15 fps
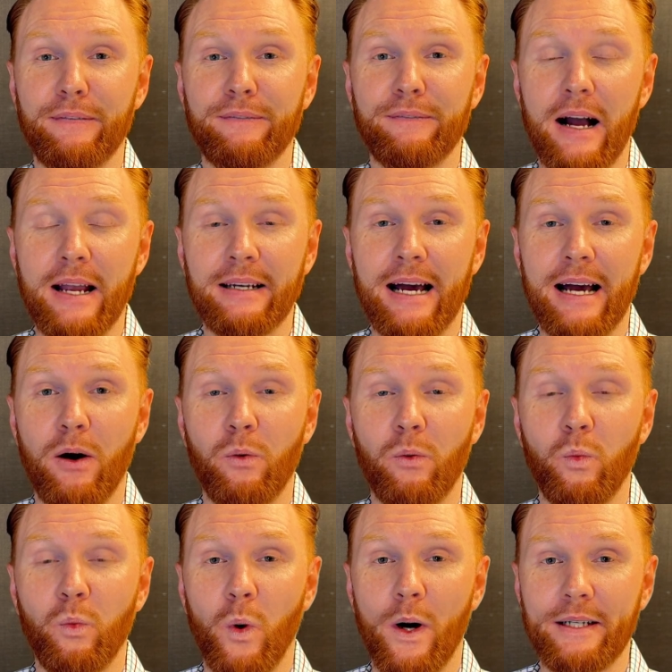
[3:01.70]
find out
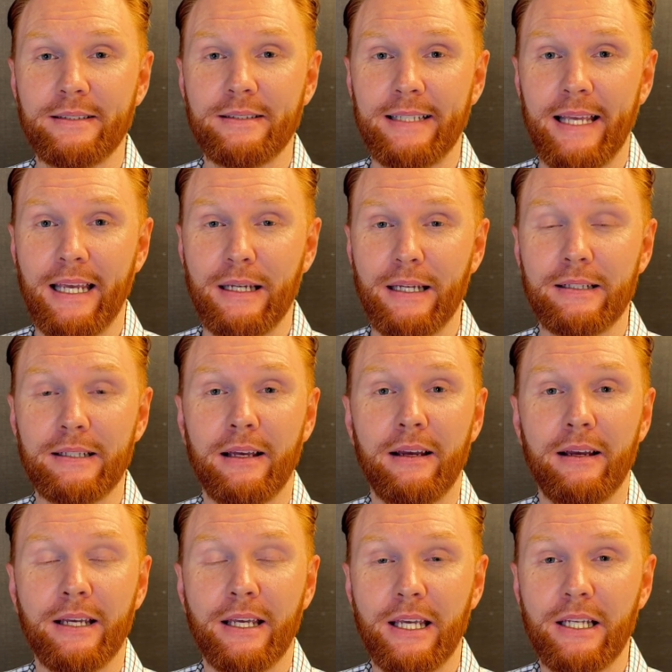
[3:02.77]
what date
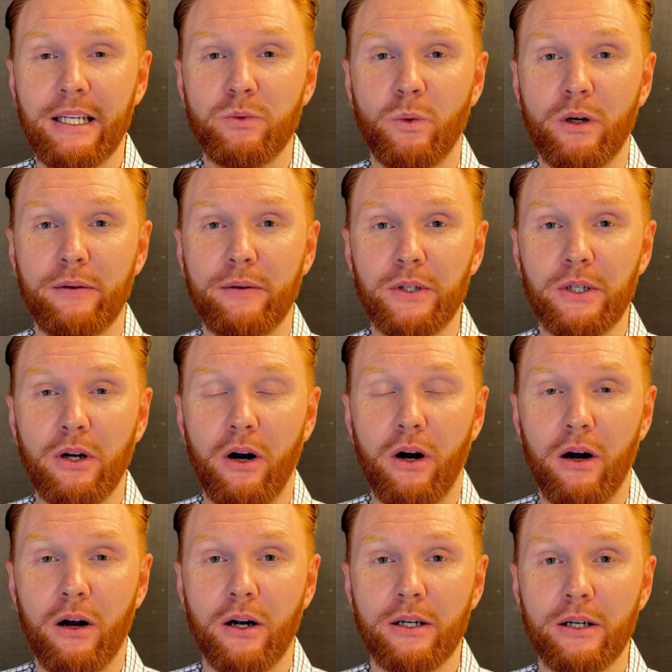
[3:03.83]
each one of your
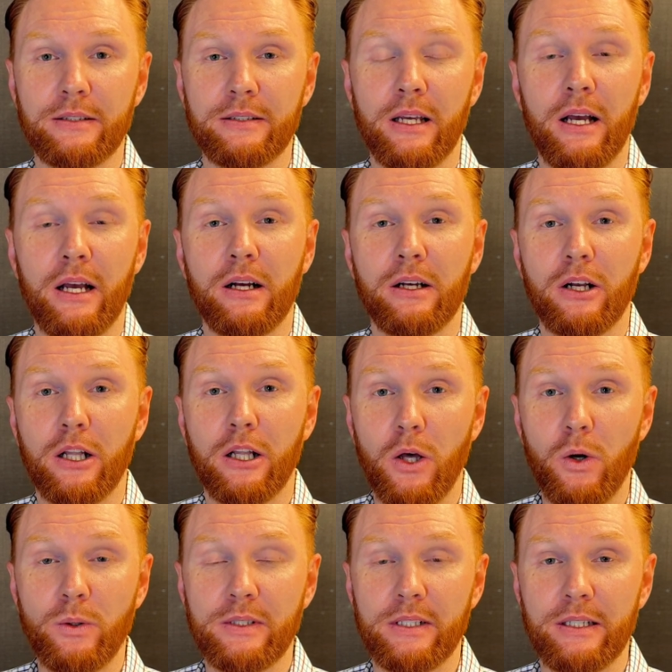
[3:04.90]
cards
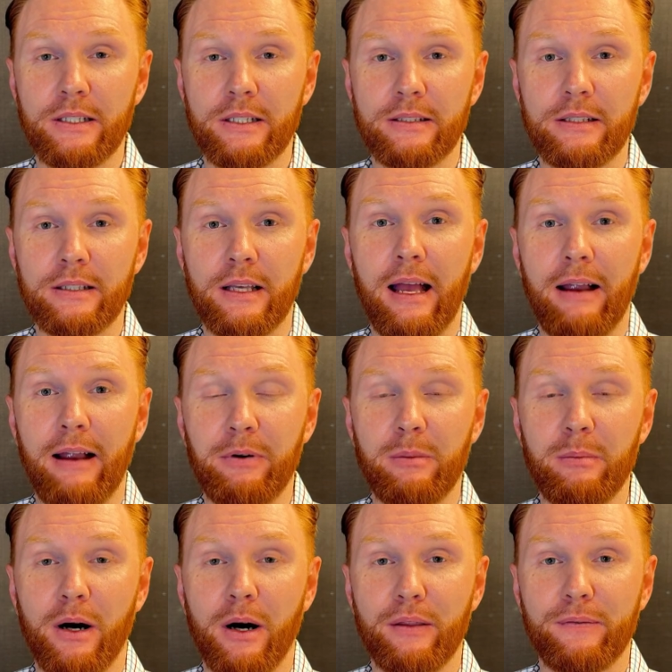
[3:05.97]
closes every
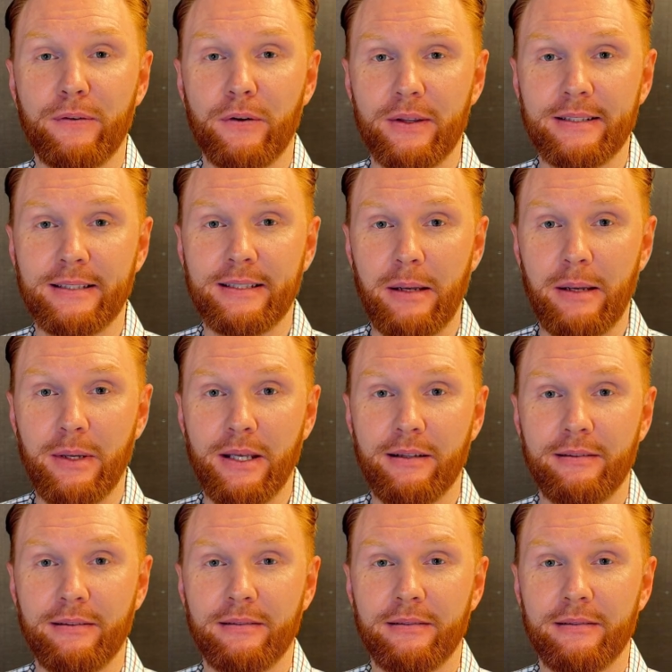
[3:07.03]
month for the statement.
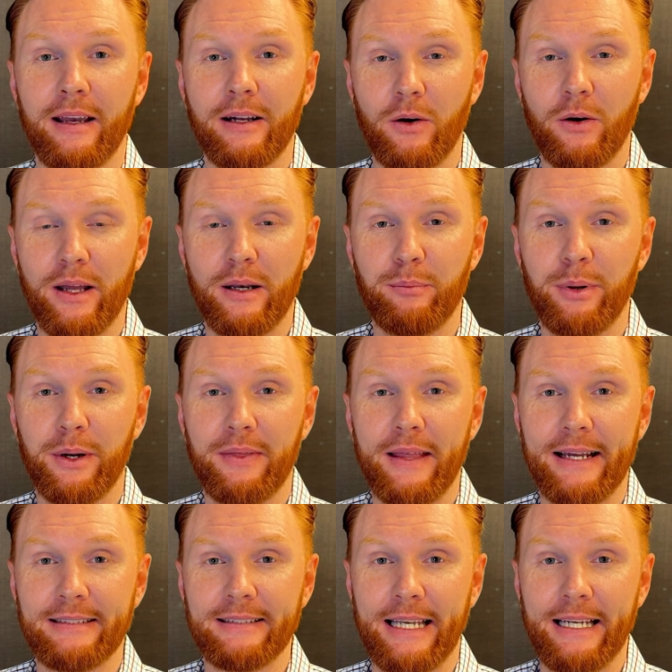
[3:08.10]
Go ahead and put
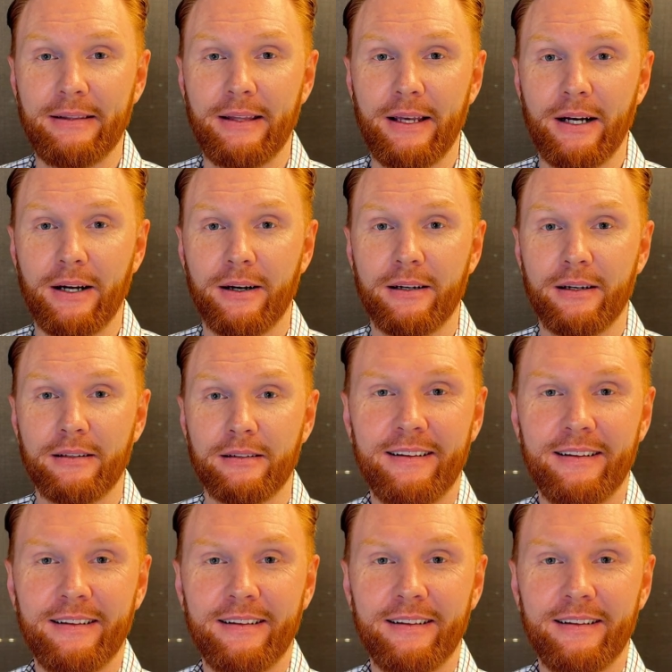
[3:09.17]
that date there.